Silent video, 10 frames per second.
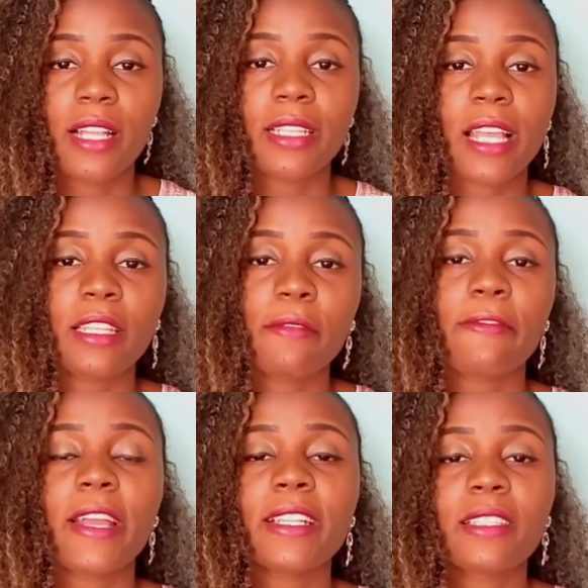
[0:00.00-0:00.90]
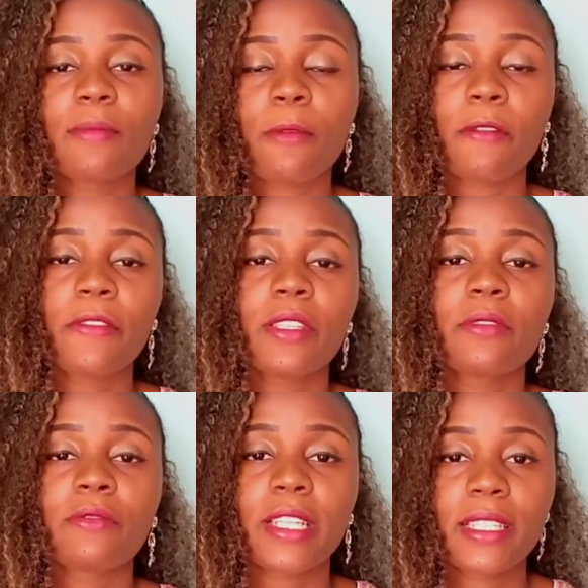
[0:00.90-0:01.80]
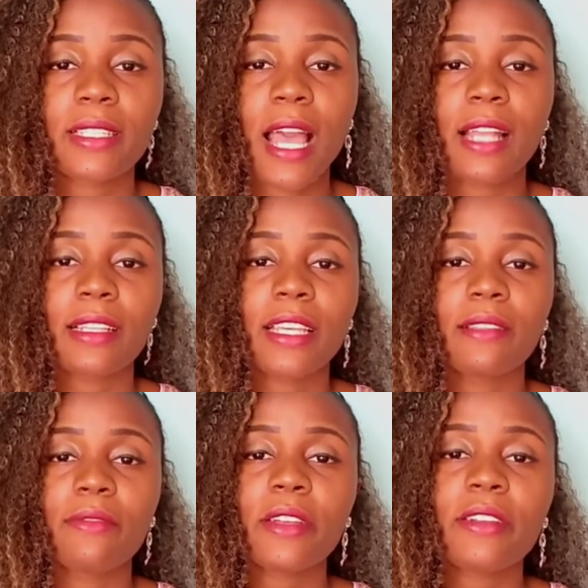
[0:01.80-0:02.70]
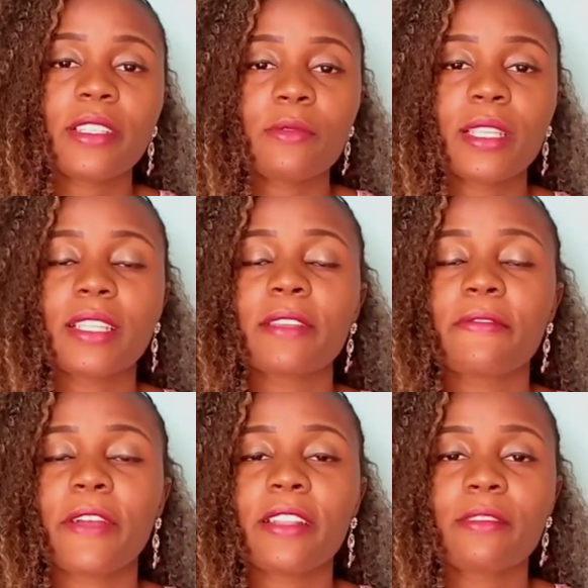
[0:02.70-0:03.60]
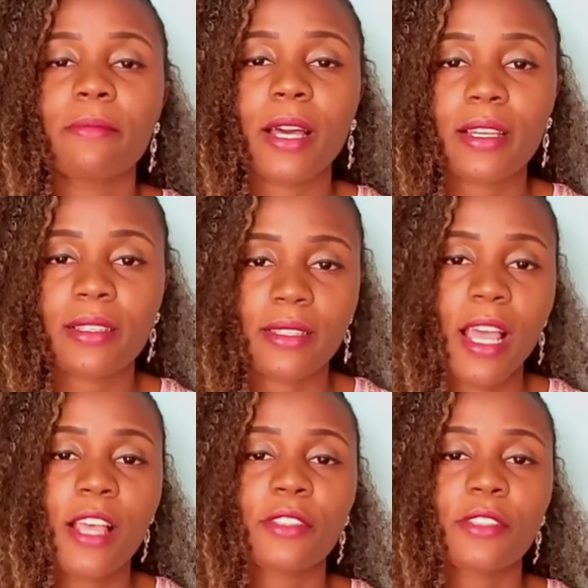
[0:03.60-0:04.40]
there are different profit rates and it varies within different banks.